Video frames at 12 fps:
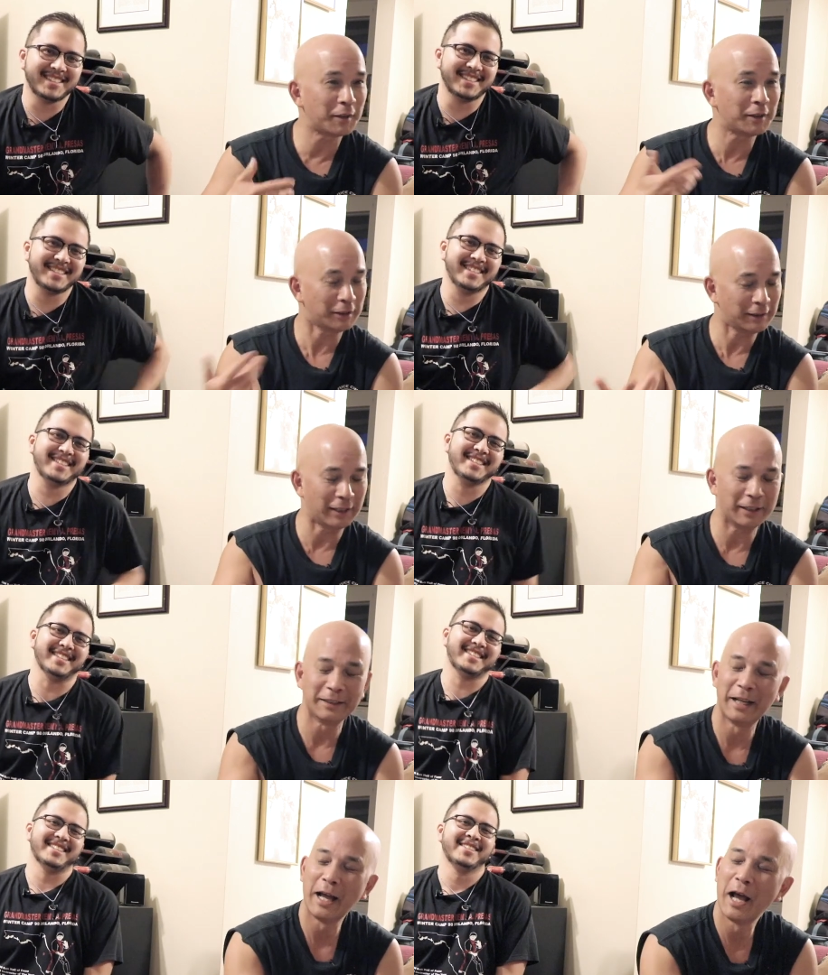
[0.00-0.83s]

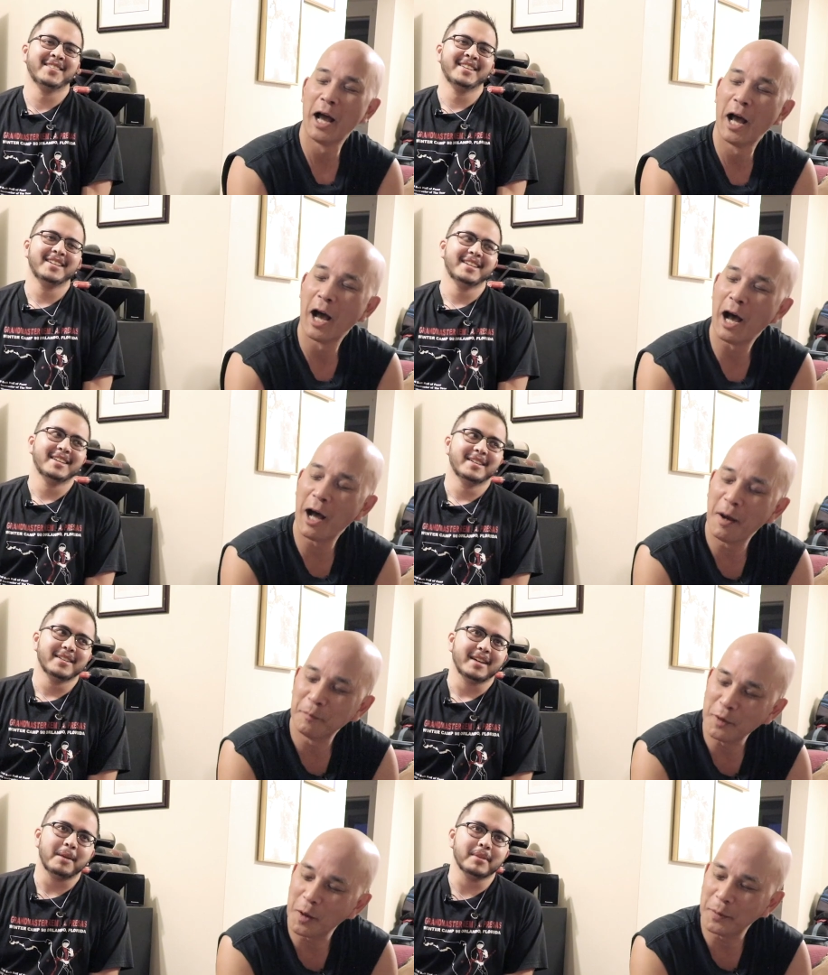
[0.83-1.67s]
Speaker 1: yeah.
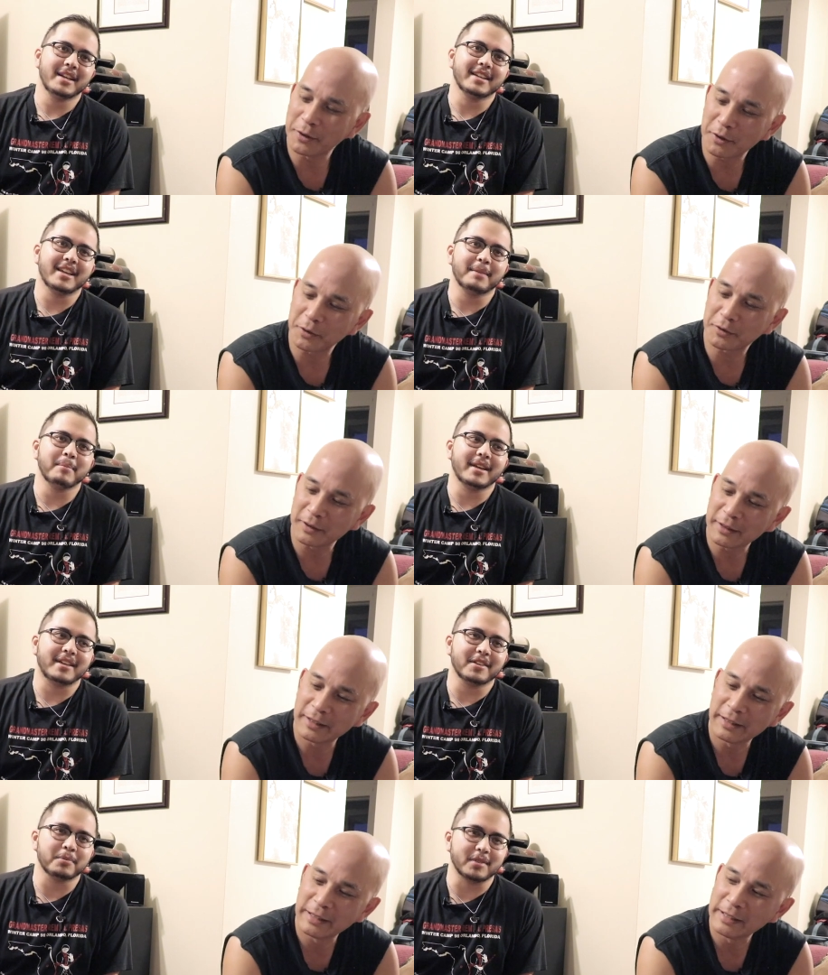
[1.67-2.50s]
um, no, I'm letting him
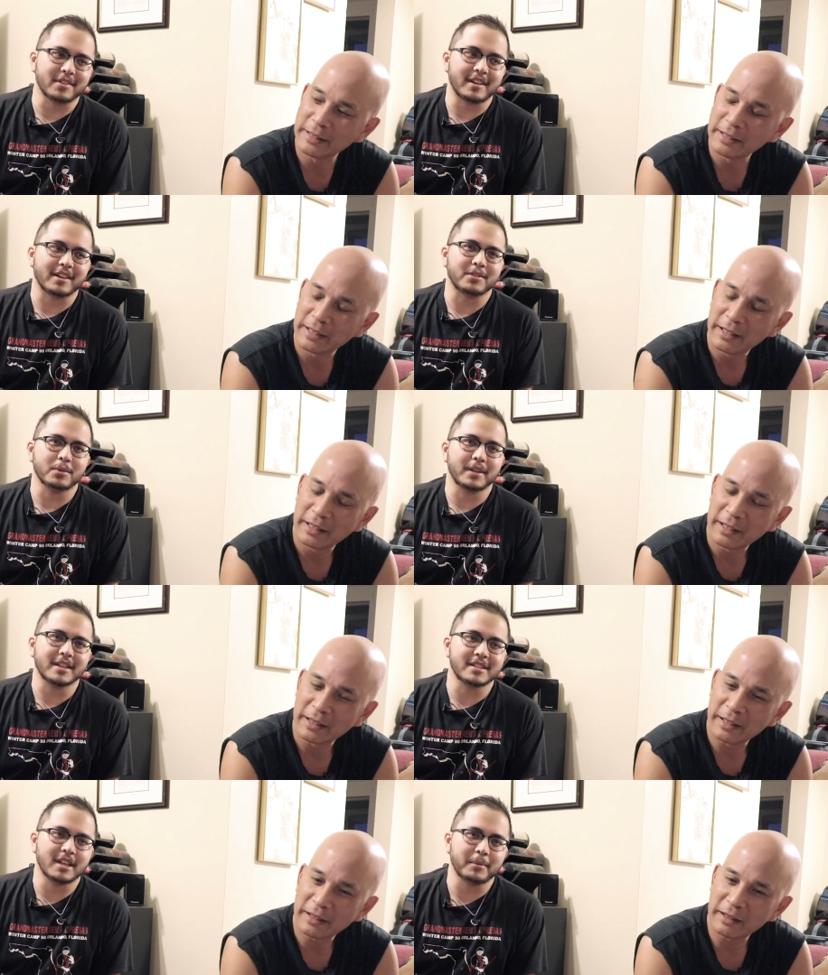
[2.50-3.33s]
Speaker 2: make his mistakes so
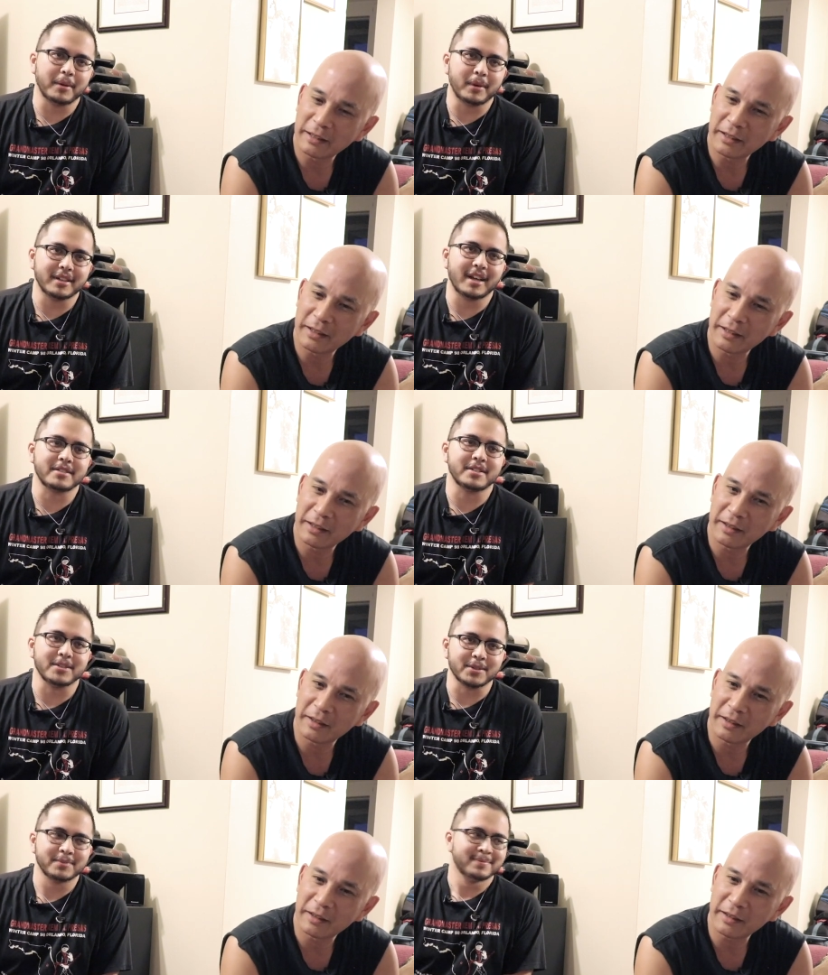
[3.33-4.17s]
he can tell me what not
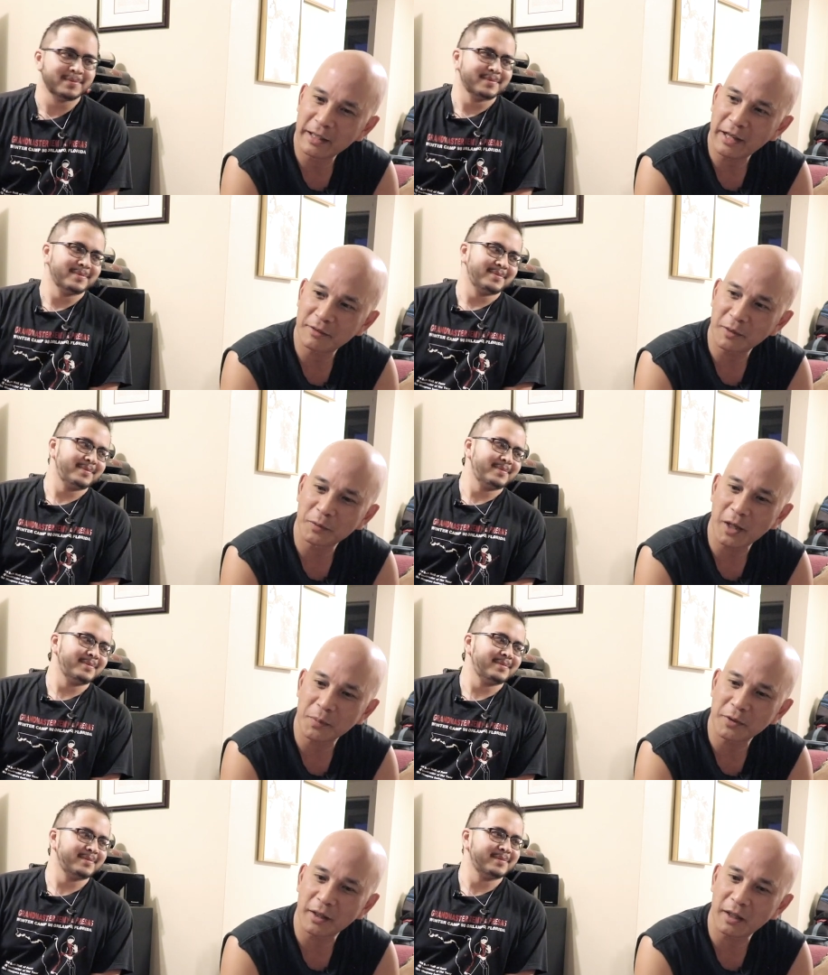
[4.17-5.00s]
to do.
Speaker 1: Yeah,
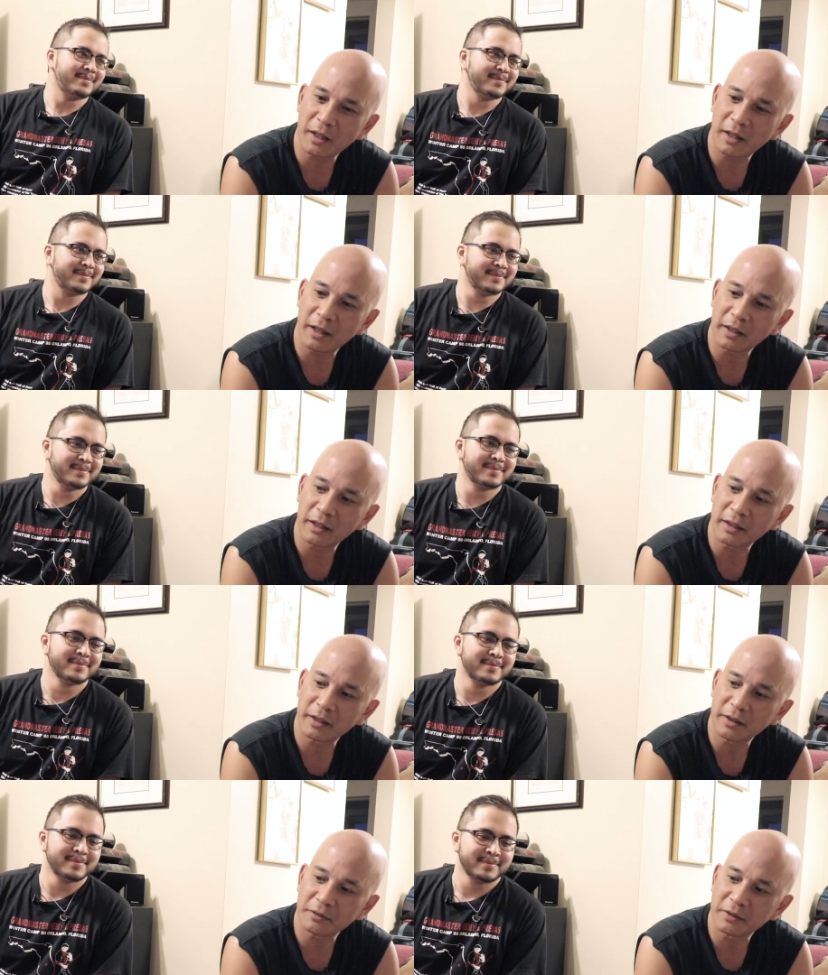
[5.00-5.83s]
sometimes, uh, uh and,
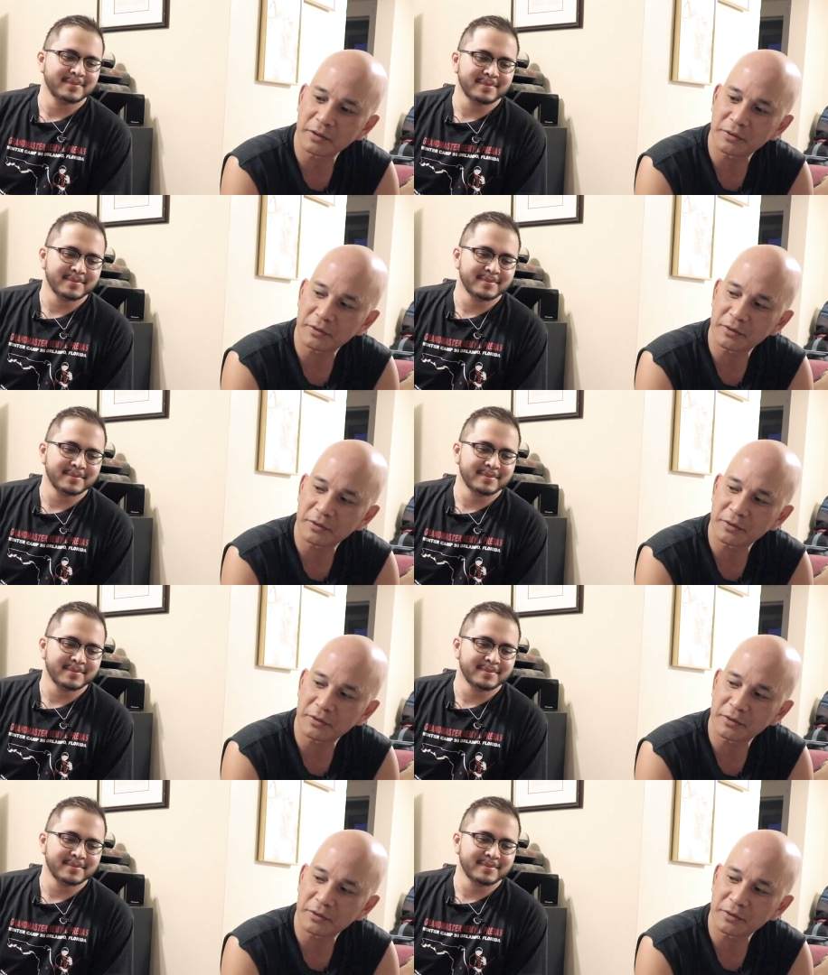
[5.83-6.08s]
and, this